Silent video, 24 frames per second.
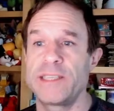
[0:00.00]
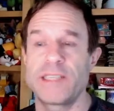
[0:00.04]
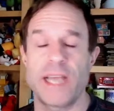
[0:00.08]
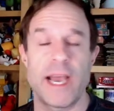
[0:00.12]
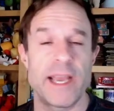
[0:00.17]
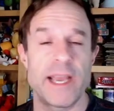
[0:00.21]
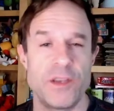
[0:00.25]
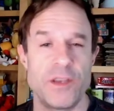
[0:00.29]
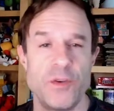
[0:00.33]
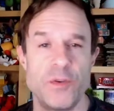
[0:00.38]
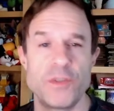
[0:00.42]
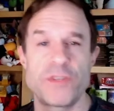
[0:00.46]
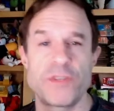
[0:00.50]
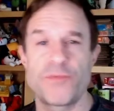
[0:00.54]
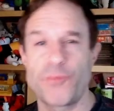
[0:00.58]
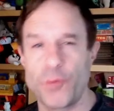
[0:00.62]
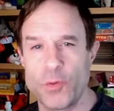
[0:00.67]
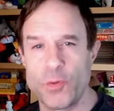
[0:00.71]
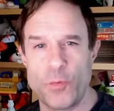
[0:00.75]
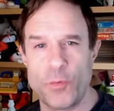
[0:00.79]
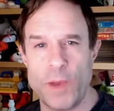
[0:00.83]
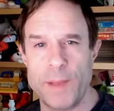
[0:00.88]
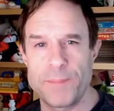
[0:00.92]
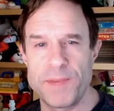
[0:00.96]
I used
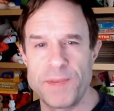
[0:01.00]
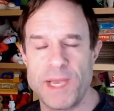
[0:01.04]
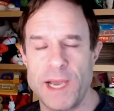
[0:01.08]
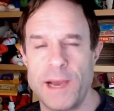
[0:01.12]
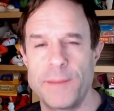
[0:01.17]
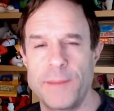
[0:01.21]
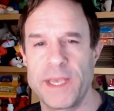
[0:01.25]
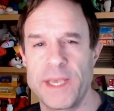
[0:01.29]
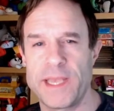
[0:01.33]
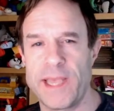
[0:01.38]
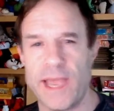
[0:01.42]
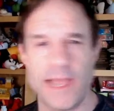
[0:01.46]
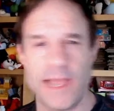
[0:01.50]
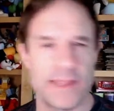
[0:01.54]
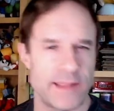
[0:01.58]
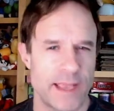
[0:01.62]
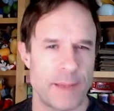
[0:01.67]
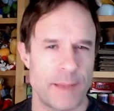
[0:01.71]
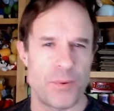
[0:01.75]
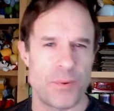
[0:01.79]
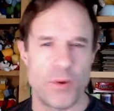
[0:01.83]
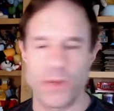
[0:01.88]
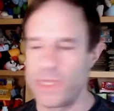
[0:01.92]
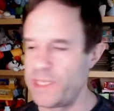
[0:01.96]
for the webcomic at
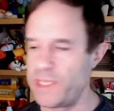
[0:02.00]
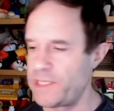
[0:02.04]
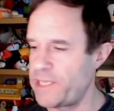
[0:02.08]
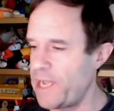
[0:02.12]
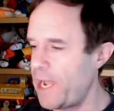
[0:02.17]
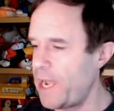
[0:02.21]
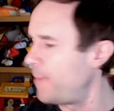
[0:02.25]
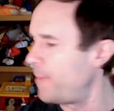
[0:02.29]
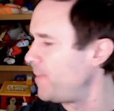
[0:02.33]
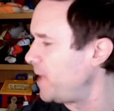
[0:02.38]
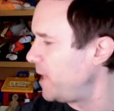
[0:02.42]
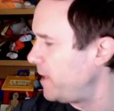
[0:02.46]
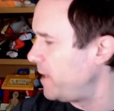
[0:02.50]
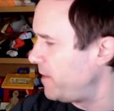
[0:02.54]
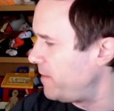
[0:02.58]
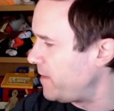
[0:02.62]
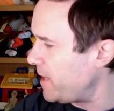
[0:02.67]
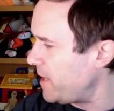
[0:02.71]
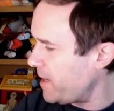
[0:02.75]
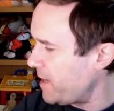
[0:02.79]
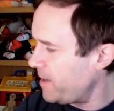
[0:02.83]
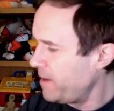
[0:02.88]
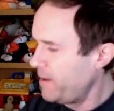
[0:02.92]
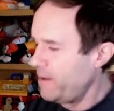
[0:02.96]
that point in time in
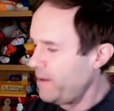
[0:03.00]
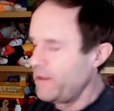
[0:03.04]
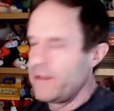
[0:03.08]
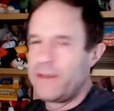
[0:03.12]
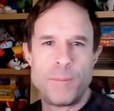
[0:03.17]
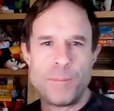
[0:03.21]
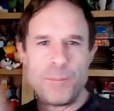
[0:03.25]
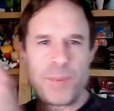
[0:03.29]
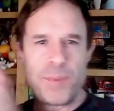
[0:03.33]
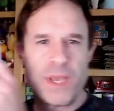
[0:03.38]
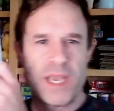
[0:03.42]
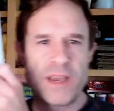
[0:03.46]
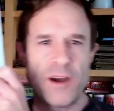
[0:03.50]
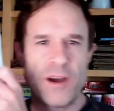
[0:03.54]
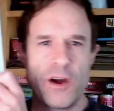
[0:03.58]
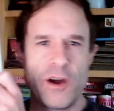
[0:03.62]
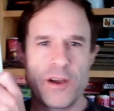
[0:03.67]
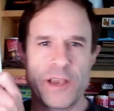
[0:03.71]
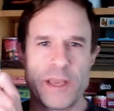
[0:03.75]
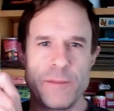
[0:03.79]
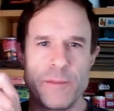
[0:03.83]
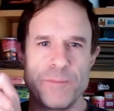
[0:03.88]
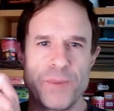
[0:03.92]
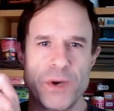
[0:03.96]
the big
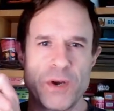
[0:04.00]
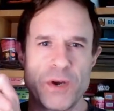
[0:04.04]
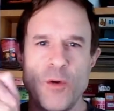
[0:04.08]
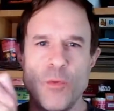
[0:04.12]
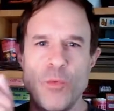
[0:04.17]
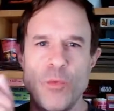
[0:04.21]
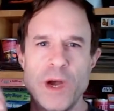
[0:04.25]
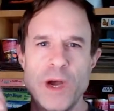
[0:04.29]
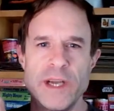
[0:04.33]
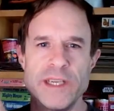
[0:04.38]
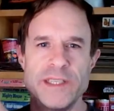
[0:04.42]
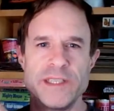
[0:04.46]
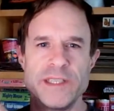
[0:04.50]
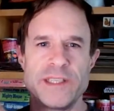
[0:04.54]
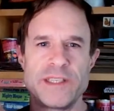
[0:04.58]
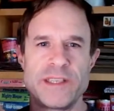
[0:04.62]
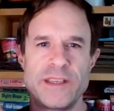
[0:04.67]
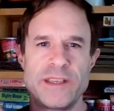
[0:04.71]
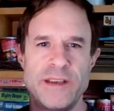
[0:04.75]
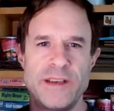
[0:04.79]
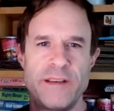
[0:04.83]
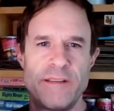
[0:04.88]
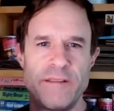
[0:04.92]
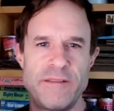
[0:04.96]
honkin' book
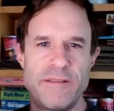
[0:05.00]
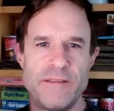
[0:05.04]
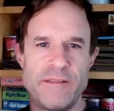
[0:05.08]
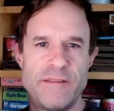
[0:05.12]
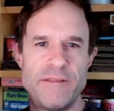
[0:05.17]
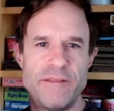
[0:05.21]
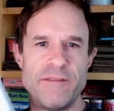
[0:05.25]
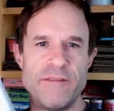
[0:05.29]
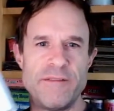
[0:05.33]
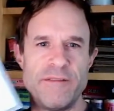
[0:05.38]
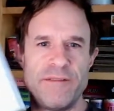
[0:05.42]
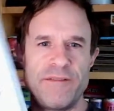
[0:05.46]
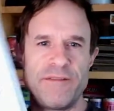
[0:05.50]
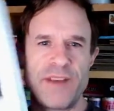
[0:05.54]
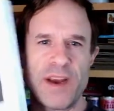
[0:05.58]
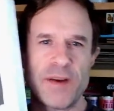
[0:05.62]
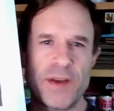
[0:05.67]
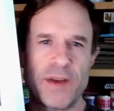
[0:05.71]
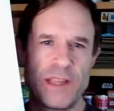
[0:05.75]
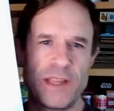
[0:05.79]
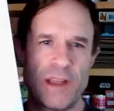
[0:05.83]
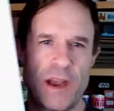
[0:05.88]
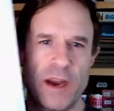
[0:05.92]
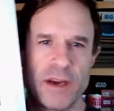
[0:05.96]
was
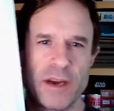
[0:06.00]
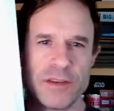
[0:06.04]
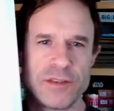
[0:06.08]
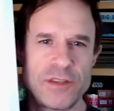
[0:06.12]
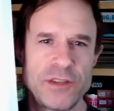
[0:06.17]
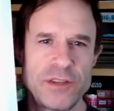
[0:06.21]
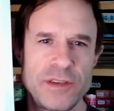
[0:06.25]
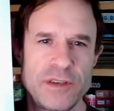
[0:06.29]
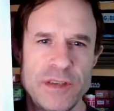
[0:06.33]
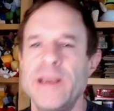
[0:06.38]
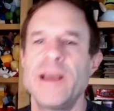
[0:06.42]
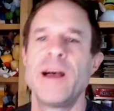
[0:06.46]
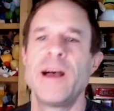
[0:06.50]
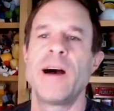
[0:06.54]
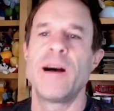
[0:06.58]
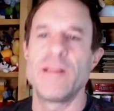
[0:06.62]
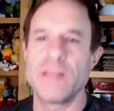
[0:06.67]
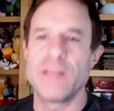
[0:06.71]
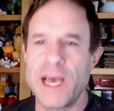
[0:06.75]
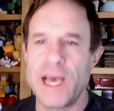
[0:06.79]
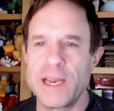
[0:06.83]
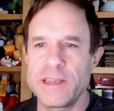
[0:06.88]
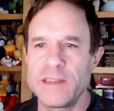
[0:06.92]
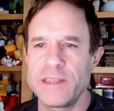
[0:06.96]
very large a
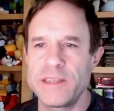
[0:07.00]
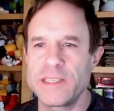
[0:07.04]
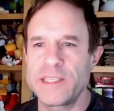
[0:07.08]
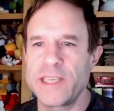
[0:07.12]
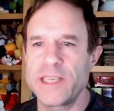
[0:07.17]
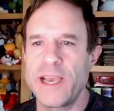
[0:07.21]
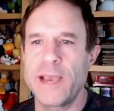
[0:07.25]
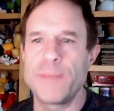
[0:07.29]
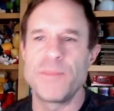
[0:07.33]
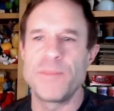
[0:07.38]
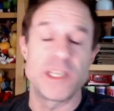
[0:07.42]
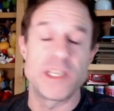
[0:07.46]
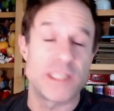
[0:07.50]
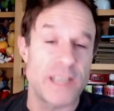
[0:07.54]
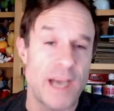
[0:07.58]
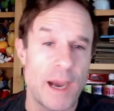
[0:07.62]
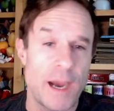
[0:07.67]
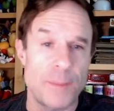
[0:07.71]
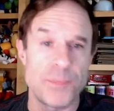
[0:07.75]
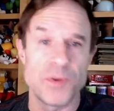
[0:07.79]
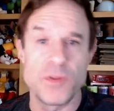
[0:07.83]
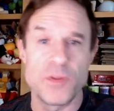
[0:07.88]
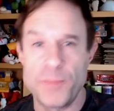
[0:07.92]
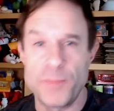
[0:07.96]
lot of the time the
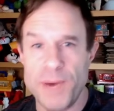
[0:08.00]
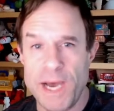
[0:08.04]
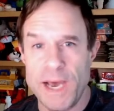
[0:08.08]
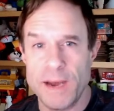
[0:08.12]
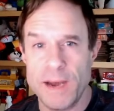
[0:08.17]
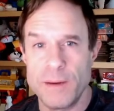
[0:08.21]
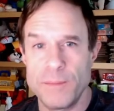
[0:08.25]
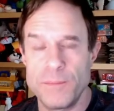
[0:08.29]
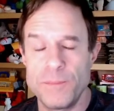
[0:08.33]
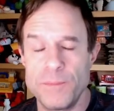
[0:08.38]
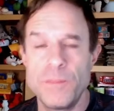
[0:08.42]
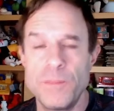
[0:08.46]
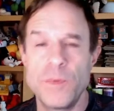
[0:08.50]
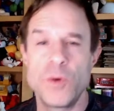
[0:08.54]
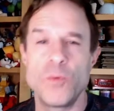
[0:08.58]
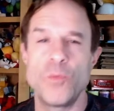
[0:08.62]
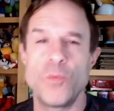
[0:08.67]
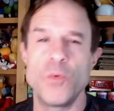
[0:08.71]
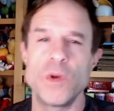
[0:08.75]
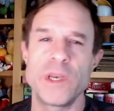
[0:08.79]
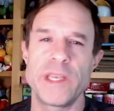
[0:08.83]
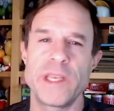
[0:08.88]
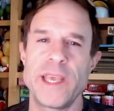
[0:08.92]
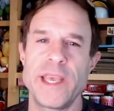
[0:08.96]
top or the bottom
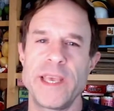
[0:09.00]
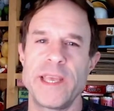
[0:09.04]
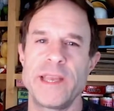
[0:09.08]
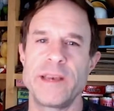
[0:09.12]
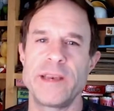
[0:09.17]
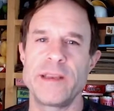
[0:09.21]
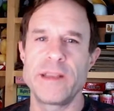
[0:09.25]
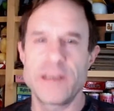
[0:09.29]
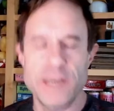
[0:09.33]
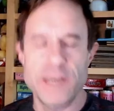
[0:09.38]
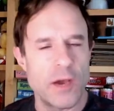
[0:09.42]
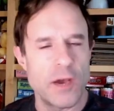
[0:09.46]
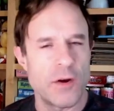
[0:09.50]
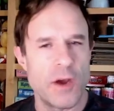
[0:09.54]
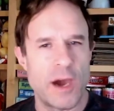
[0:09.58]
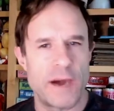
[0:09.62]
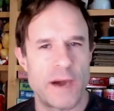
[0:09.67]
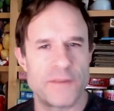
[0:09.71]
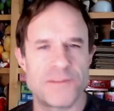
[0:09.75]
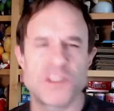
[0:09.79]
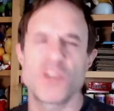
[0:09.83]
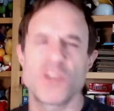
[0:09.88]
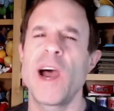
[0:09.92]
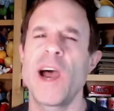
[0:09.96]
would get cut
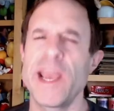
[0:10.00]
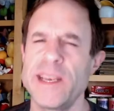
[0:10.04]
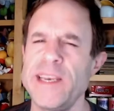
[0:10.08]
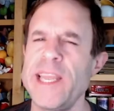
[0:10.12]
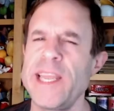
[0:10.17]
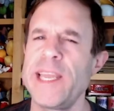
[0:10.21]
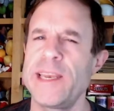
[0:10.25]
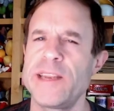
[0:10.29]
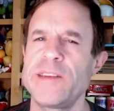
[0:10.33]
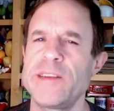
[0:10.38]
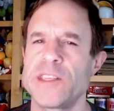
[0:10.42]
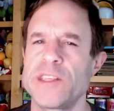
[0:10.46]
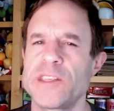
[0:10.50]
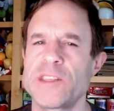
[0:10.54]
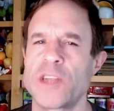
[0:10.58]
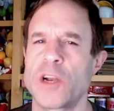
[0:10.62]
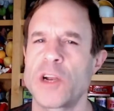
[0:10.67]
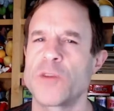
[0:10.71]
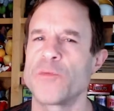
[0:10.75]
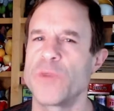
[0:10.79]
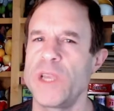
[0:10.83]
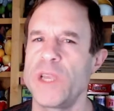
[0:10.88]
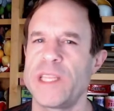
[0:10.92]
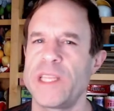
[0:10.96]
off. So I needed to
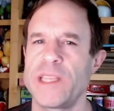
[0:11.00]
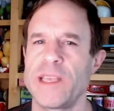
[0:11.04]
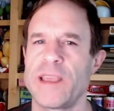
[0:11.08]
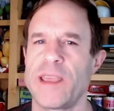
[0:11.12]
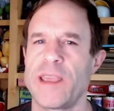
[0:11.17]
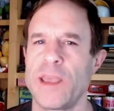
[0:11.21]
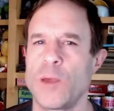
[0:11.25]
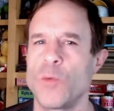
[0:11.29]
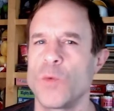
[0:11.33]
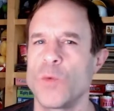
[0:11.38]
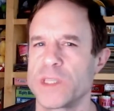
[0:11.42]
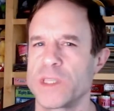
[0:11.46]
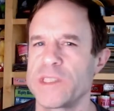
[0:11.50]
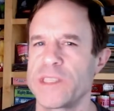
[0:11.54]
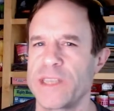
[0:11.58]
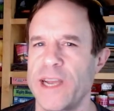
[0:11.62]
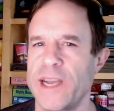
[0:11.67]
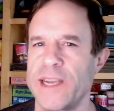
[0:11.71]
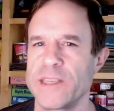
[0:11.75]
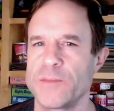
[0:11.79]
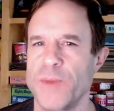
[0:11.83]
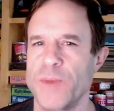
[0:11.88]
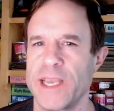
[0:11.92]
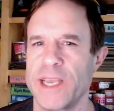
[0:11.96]
start rethinking what
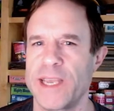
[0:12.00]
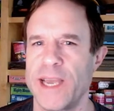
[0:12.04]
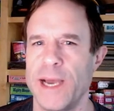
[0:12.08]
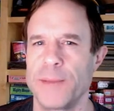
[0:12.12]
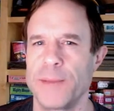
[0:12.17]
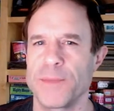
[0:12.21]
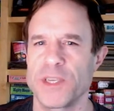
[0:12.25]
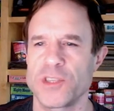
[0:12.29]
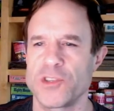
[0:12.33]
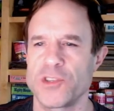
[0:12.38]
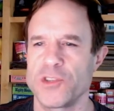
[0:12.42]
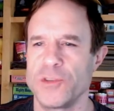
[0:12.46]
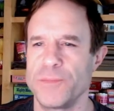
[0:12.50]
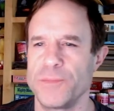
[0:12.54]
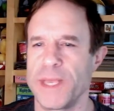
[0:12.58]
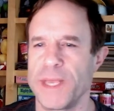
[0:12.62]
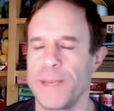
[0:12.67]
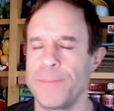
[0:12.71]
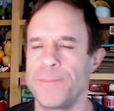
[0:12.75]
size my comics should be.